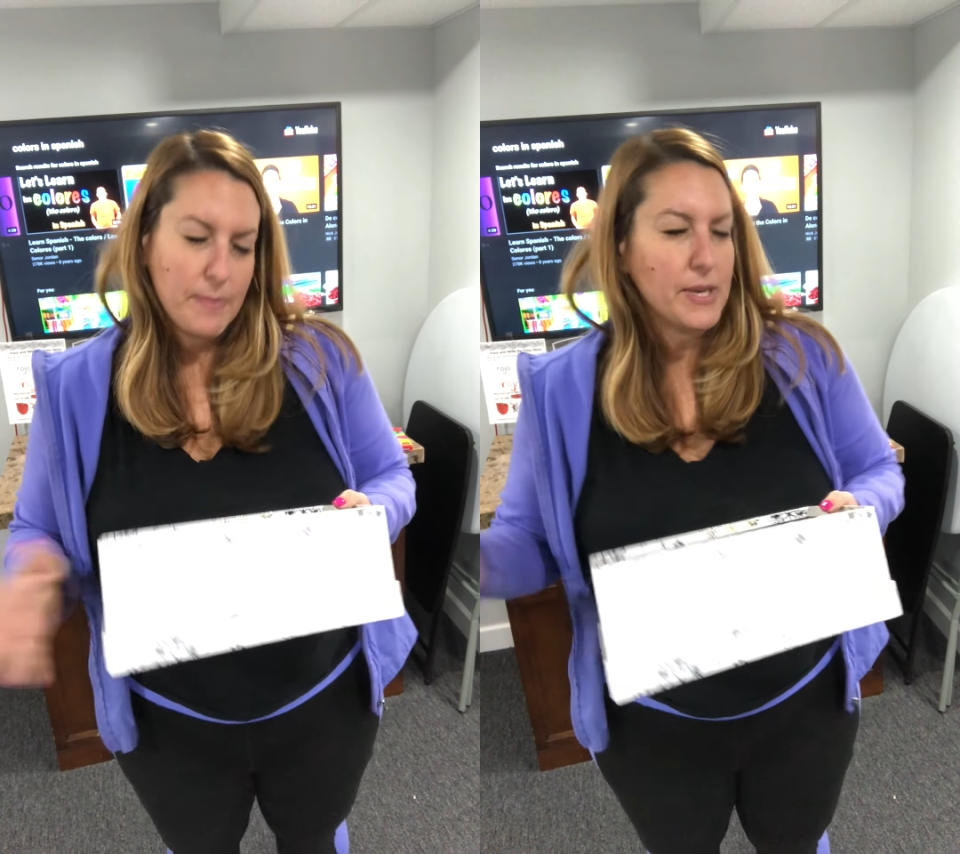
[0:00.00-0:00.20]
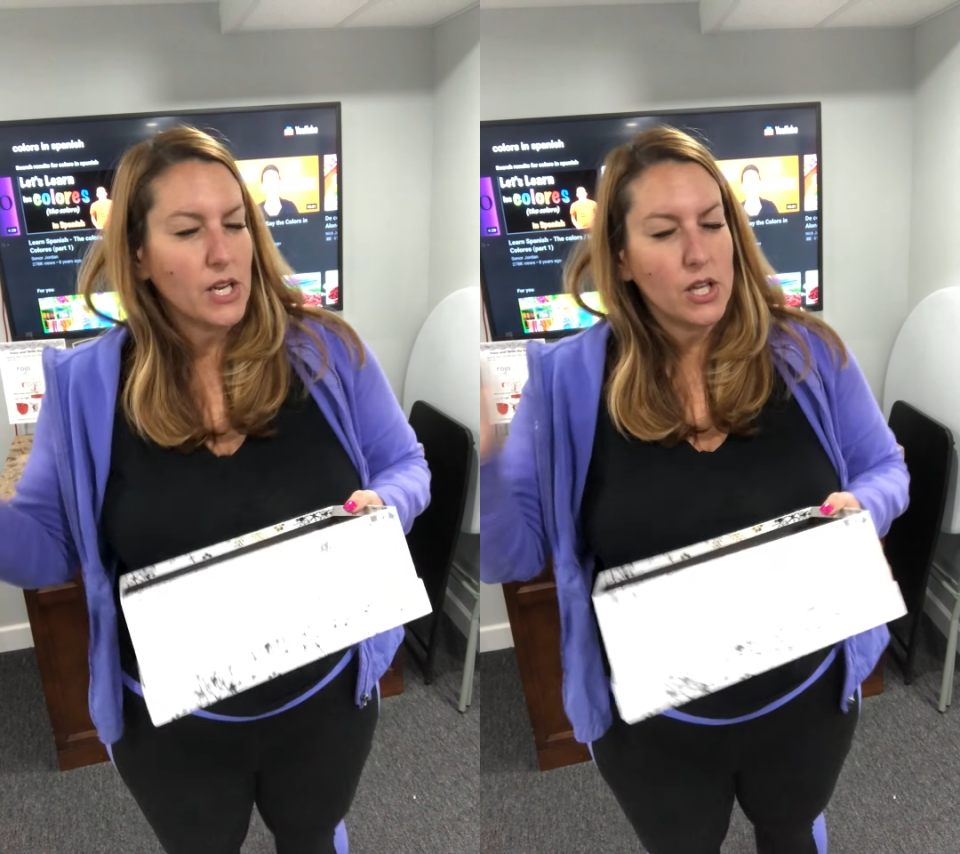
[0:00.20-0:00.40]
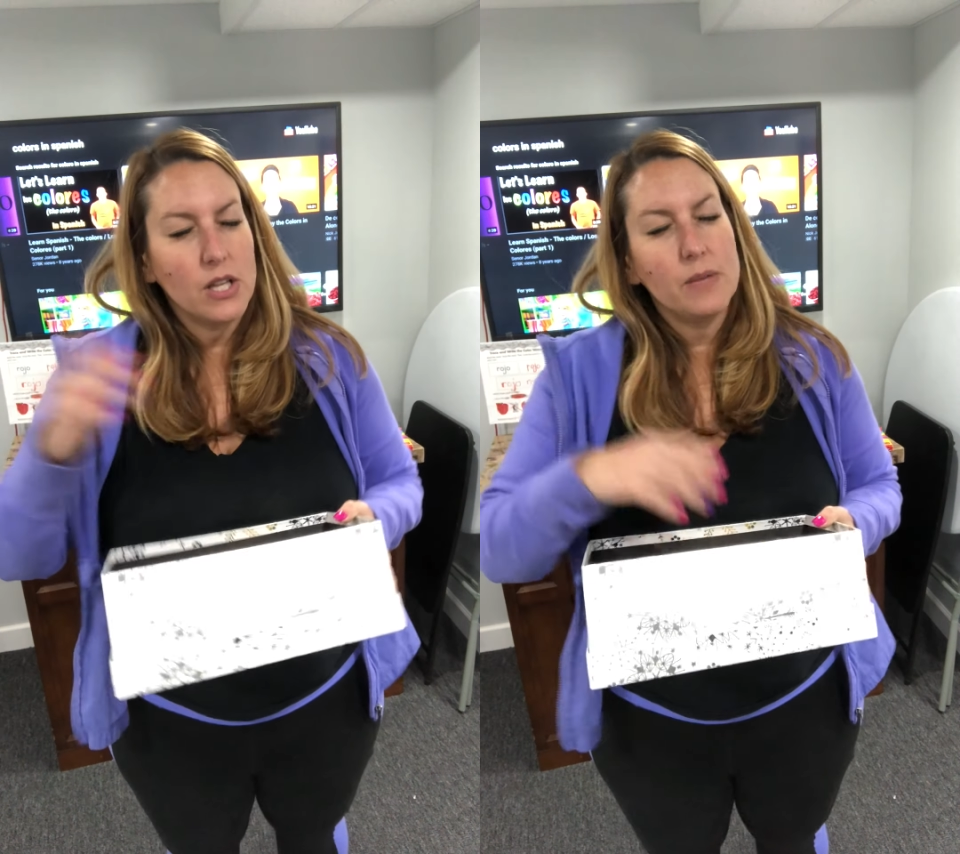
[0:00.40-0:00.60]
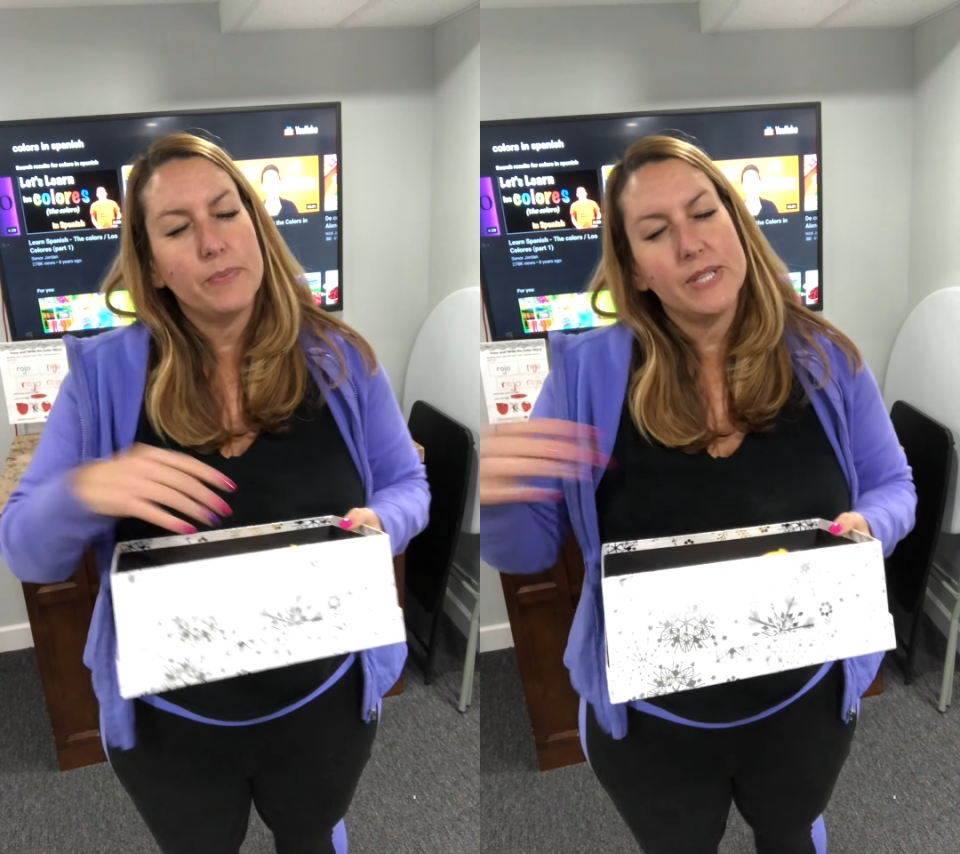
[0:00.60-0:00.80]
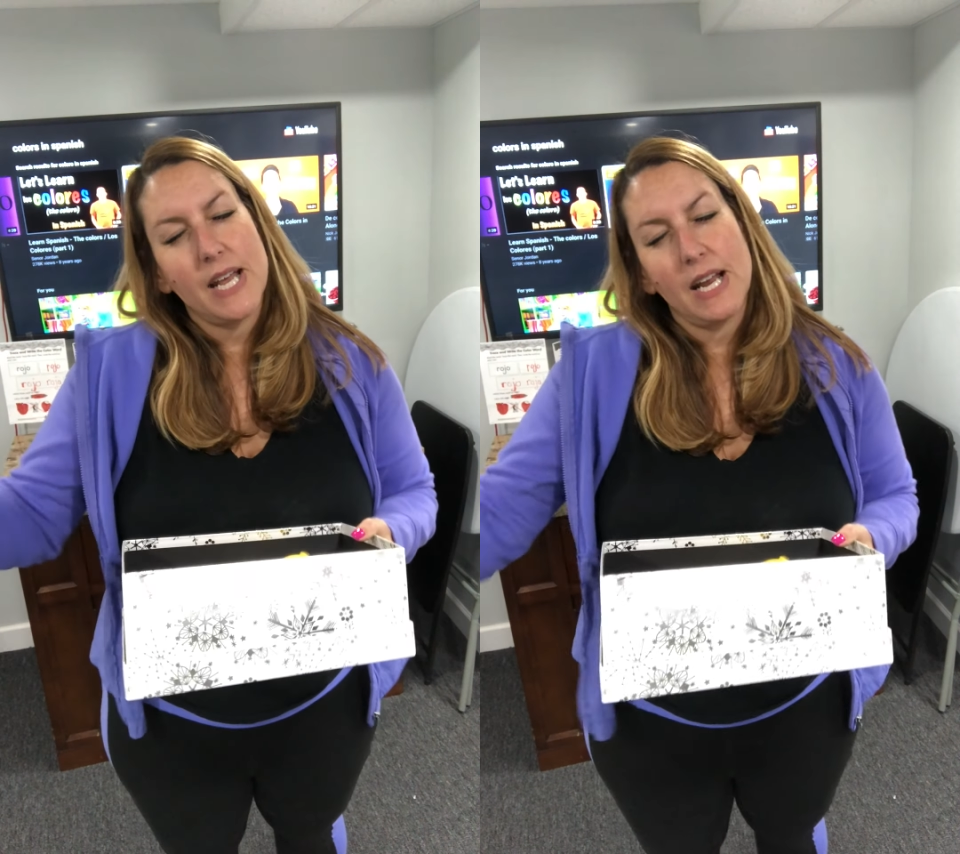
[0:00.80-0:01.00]
I'm gonna
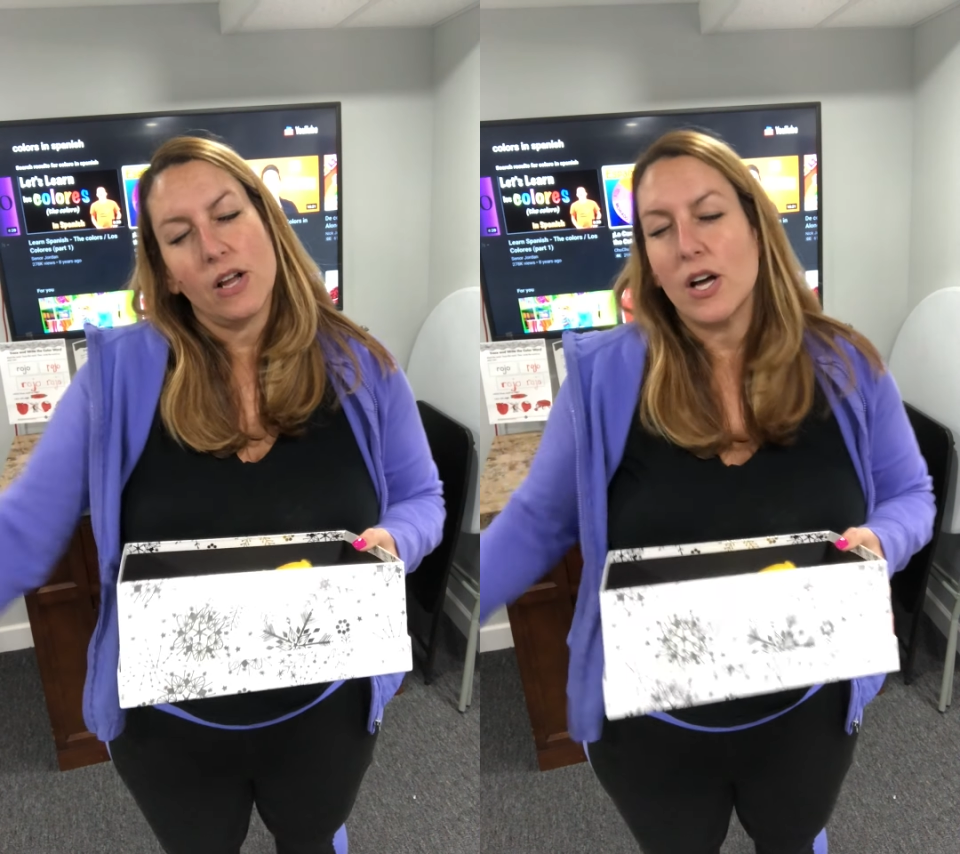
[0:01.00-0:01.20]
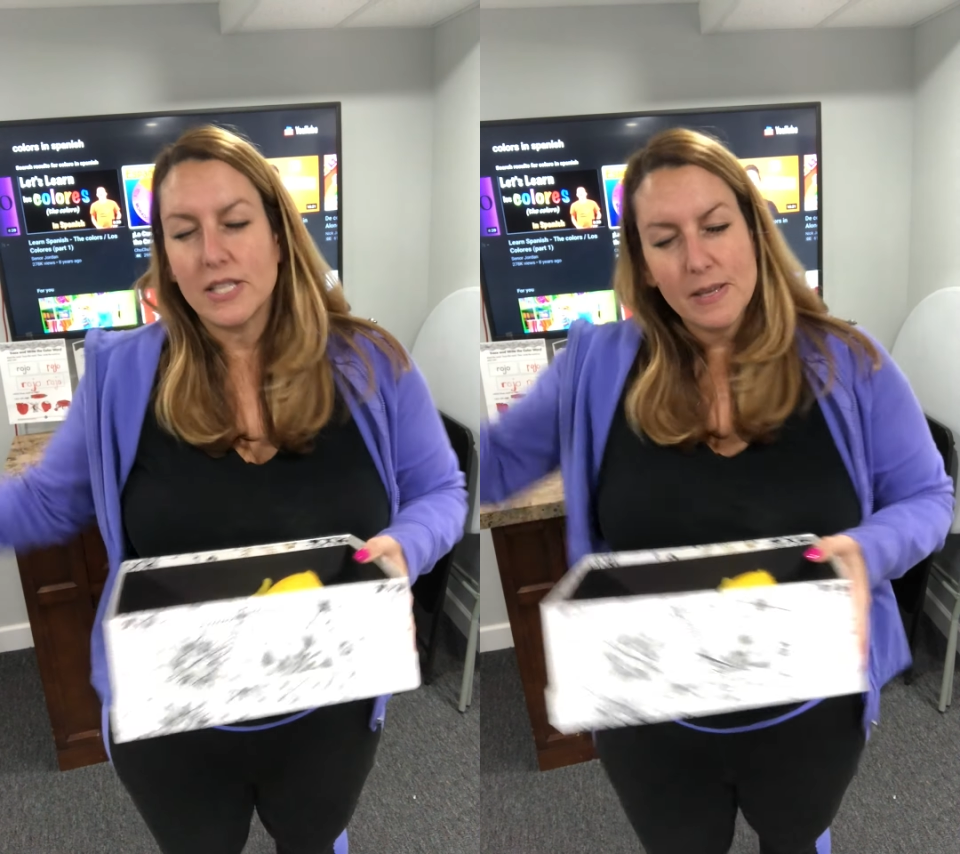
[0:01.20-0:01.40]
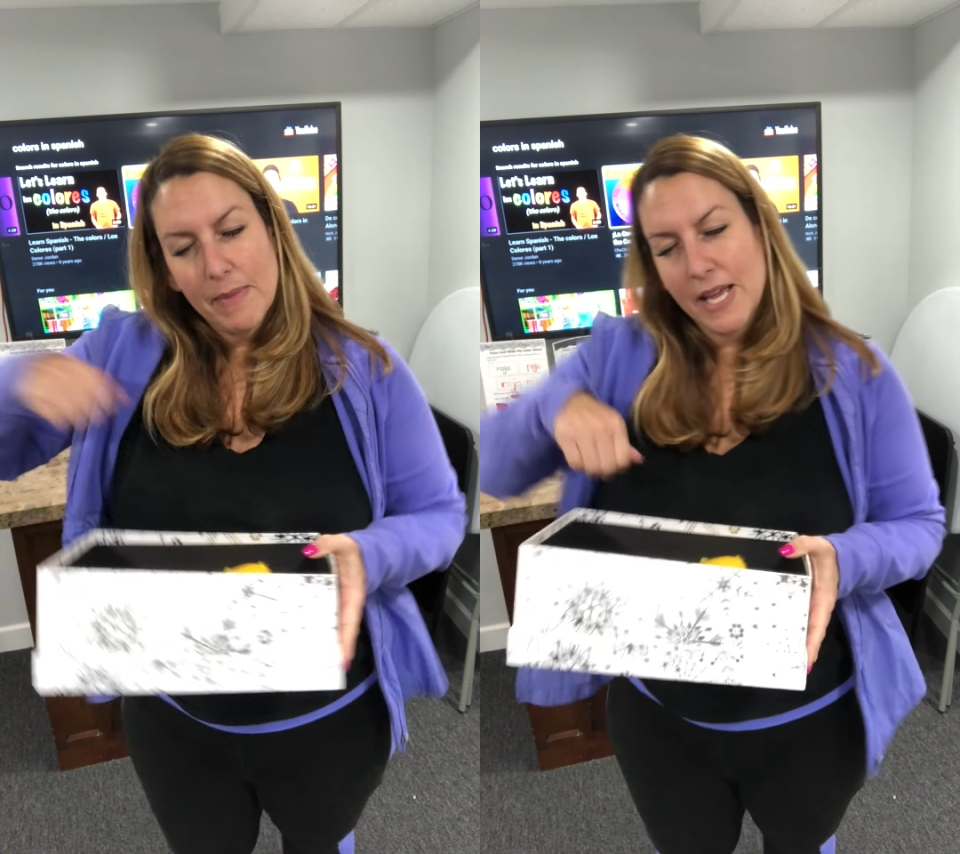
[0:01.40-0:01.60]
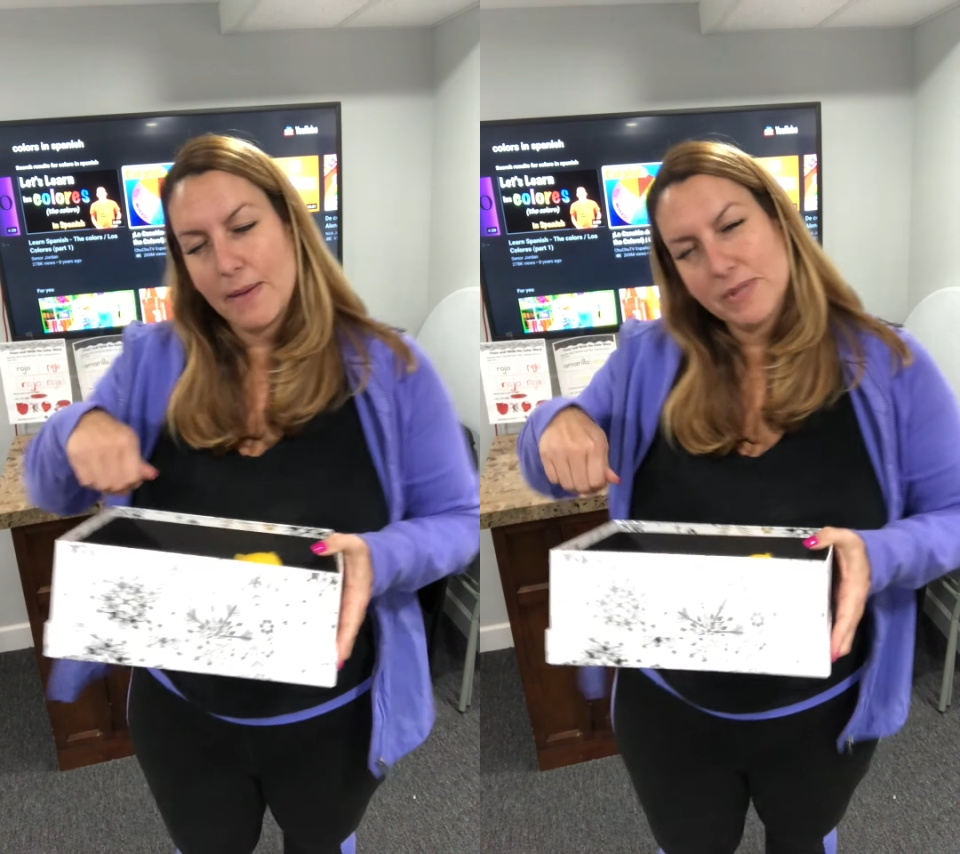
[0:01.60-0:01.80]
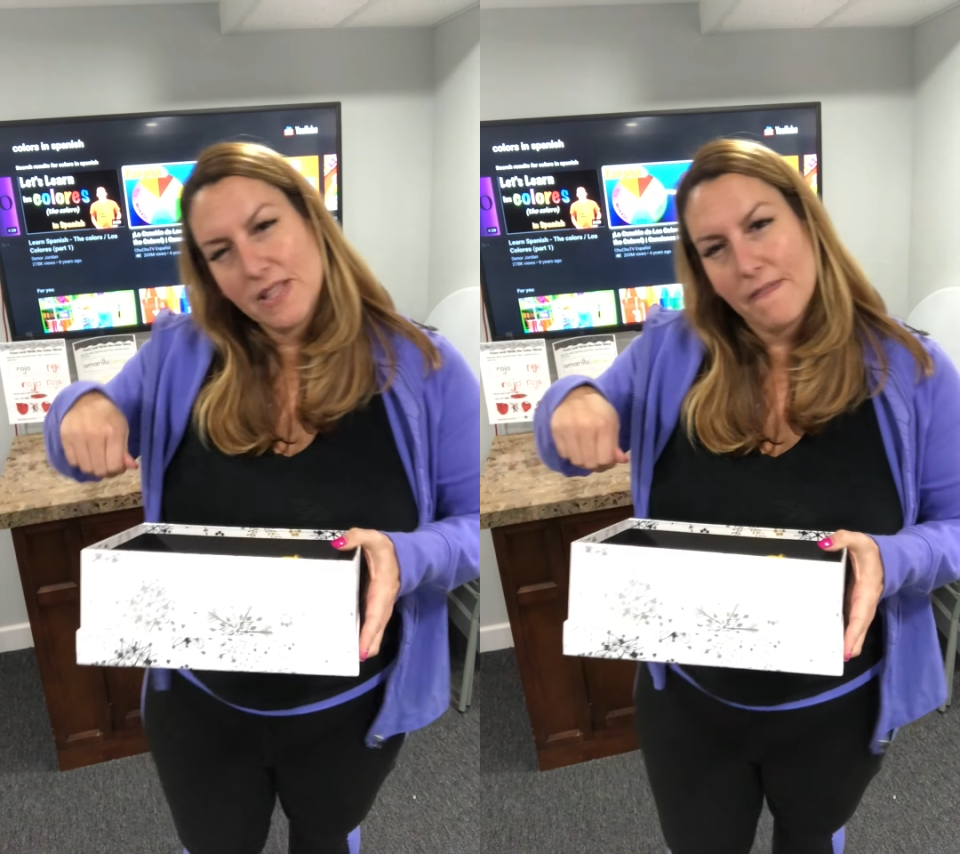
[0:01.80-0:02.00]
pretend I call somebody
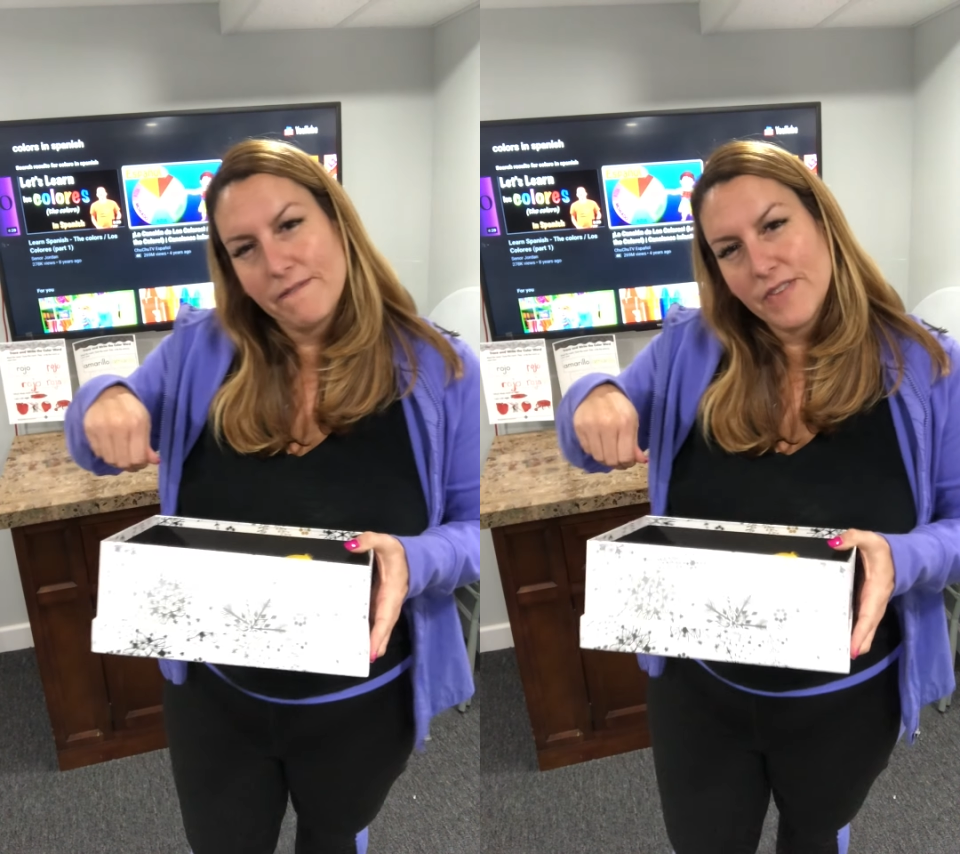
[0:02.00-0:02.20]
up to the